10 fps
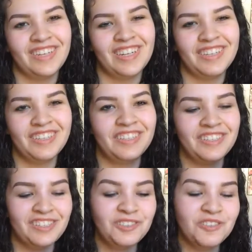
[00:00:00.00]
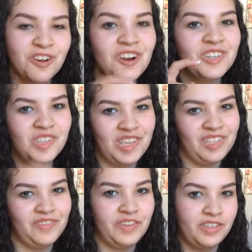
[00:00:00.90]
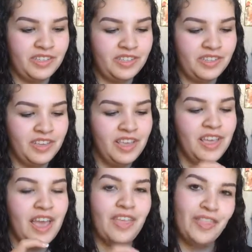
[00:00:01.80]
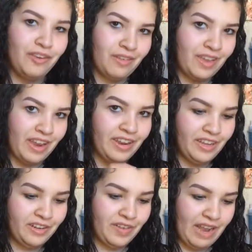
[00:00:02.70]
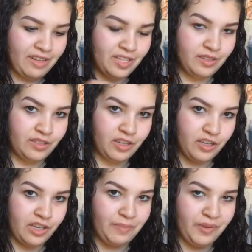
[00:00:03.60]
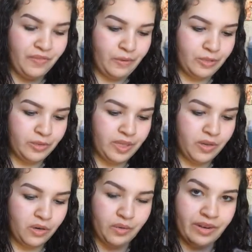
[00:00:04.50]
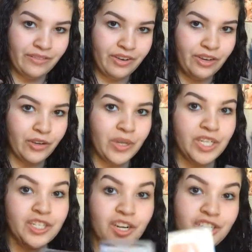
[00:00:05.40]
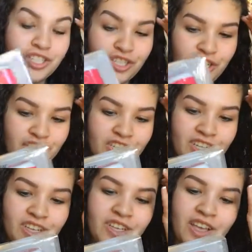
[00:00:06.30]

kind of hilarious. Like you charge this first and then you can carry it around and hook up your phone to it or whatever you're going to charge and charge it.